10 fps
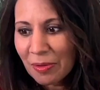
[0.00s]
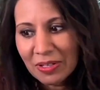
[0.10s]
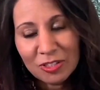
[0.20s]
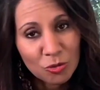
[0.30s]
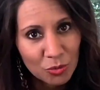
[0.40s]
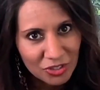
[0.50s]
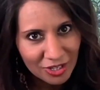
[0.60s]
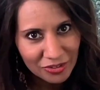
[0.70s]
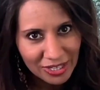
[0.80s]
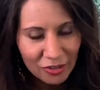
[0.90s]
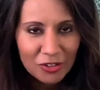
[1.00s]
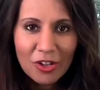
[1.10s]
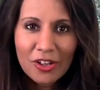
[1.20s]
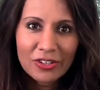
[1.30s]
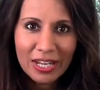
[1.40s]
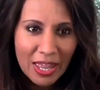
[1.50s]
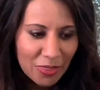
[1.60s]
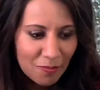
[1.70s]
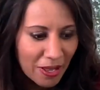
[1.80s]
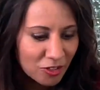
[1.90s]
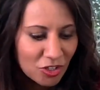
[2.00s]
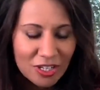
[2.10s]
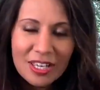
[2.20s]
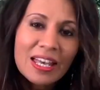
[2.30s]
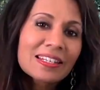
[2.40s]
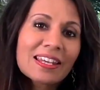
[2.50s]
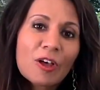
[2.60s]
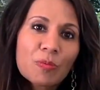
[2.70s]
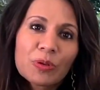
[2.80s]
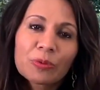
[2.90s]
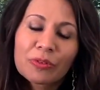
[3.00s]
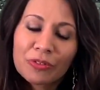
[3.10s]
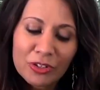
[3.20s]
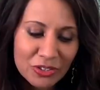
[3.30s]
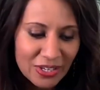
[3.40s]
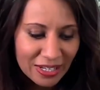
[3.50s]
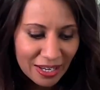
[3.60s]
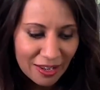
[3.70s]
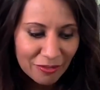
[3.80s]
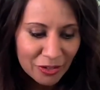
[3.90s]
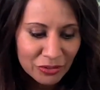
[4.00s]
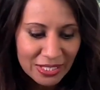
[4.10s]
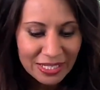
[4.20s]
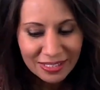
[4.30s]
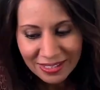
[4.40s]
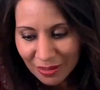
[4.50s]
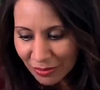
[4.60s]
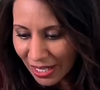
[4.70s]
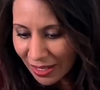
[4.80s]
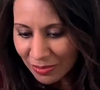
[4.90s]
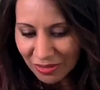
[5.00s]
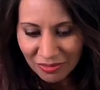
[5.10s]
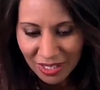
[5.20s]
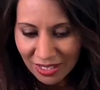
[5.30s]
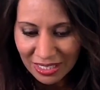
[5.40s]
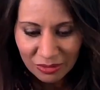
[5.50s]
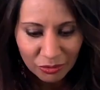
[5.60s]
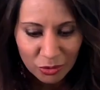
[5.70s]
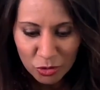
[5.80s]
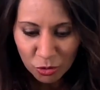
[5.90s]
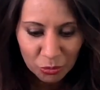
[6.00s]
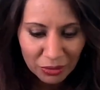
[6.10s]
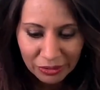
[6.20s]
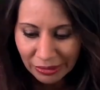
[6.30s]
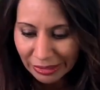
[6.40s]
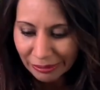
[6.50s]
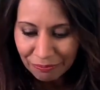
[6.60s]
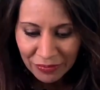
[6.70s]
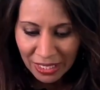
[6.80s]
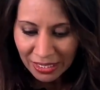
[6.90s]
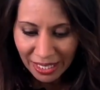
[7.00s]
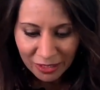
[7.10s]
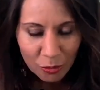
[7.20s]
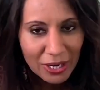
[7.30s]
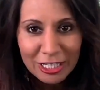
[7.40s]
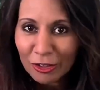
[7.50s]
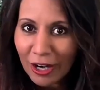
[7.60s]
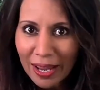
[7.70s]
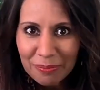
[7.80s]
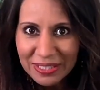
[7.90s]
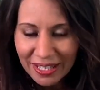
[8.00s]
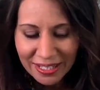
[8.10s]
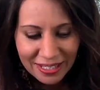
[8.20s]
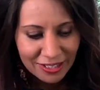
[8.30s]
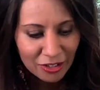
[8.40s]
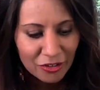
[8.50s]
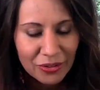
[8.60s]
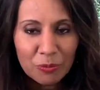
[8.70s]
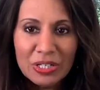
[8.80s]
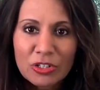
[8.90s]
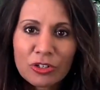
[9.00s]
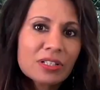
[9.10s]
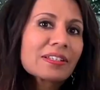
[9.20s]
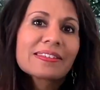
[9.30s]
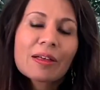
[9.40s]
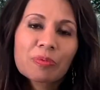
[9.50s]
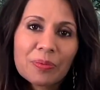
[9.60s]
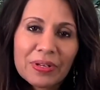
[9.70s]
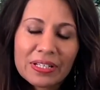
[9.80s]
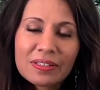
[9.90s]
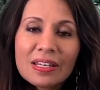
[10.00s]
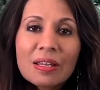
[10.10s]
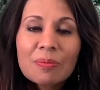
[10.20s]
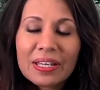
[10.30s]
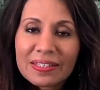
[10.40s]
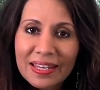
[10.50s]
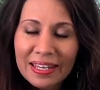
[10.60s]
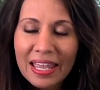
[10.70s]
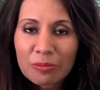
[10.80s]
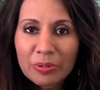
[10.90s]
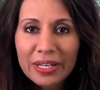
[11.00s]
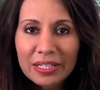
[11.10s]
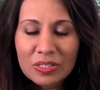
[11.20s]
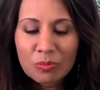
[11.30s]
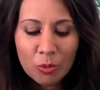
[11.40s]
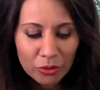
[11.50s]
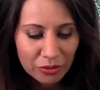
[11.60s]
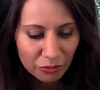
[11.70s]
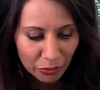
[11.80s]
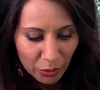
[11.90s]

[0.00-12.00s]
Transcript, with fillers: Maybe switch out the alcohol and add the matcha to help you reverse N A F L D. And sometimes, if none of these foods are really kind of whetting your appetite here, then we turn to supplements because they can play a supportive